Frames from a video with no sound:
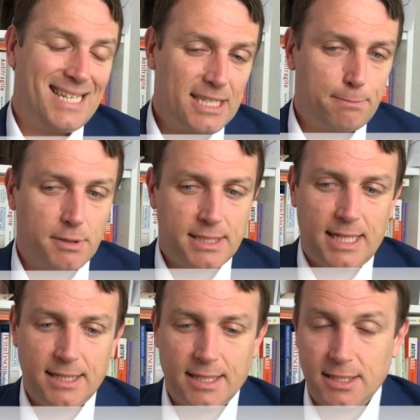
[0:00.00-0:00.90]

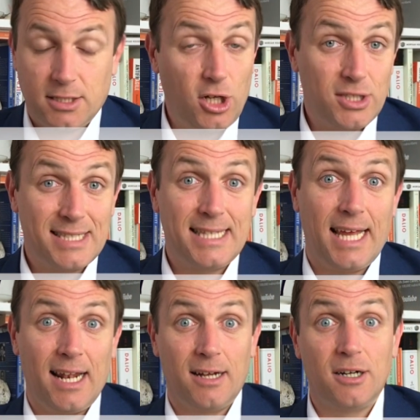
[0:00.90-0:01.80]
6% is not
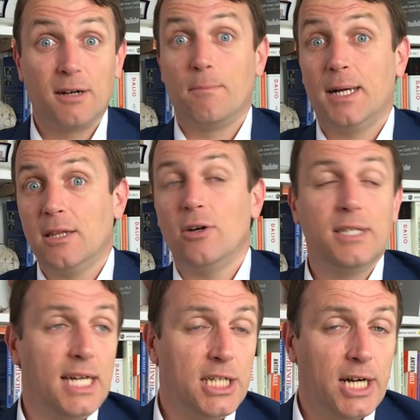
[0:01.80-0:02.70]
stellar, but on
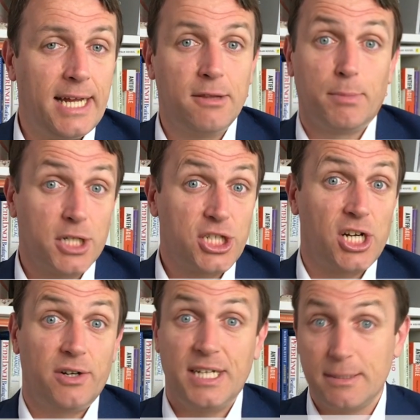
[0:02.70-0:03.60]
the other hand,
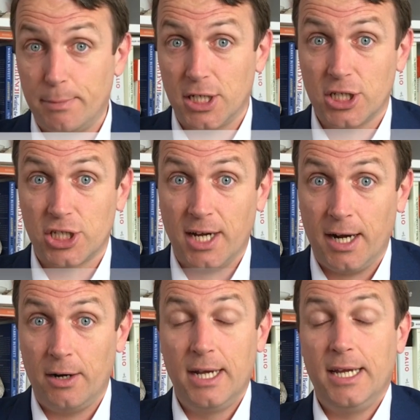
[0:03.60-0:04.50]
Berkshire is
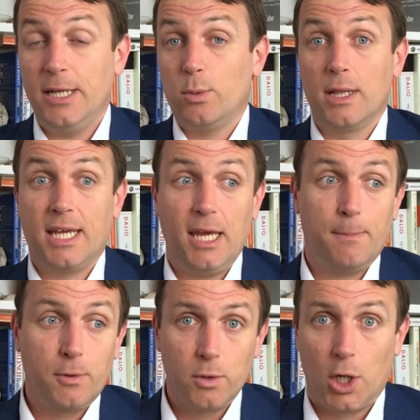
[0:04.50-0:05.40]
Berkshire. It will keep
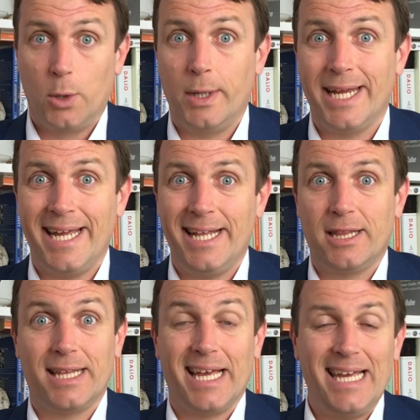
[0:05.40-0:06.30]
growing. It
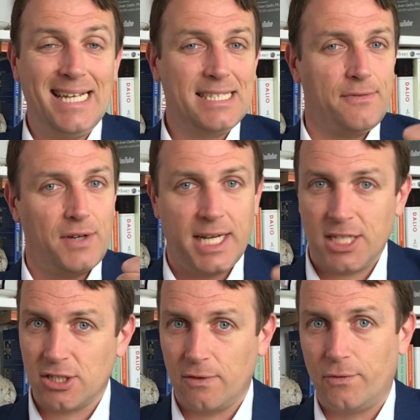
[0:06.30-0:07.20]
is a
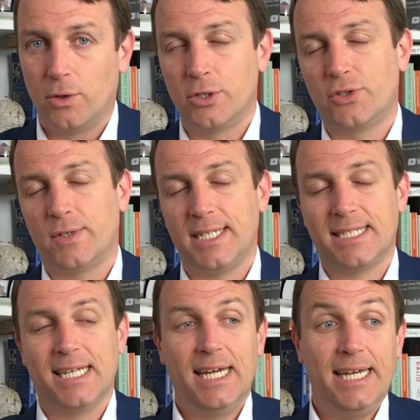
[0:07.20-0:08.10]
financial
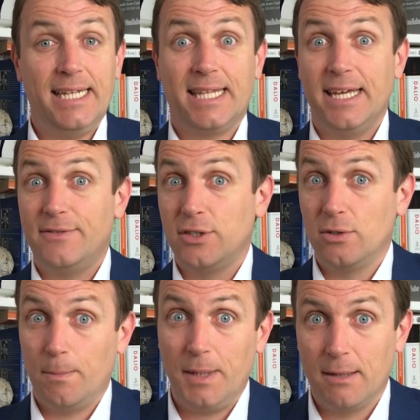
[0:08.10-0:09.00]
fortress. It gives you
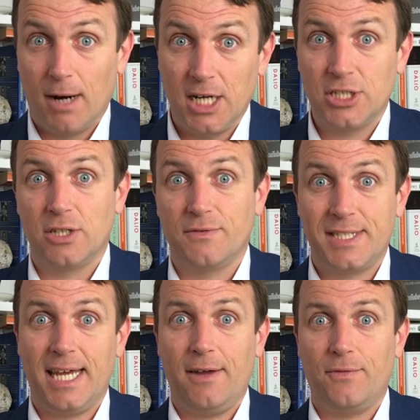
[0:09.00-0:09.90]
a big margin of
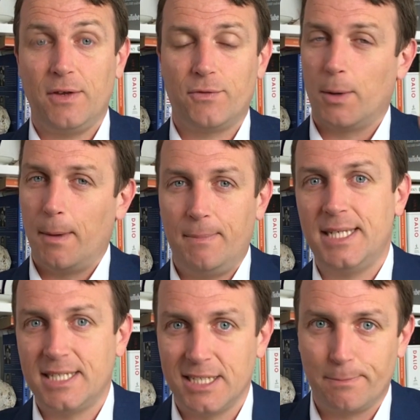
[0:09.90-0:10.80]
safety from a
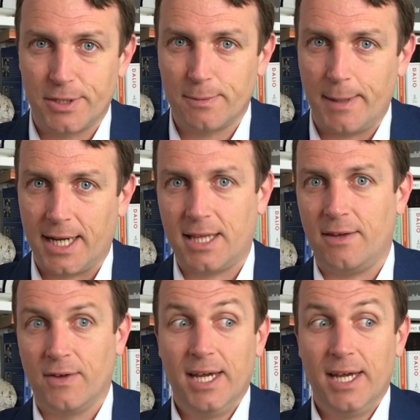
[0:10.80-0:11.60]
business perspective.